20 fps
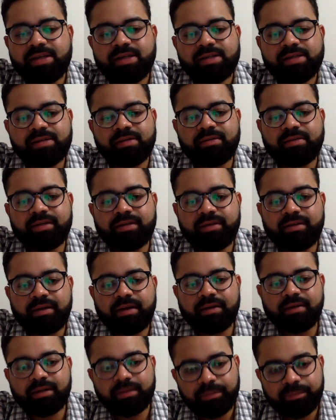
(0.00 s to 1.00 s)
certain
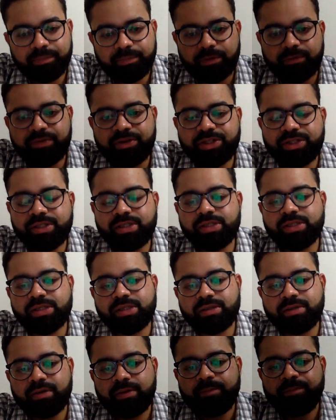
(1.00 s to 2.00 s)
other provisions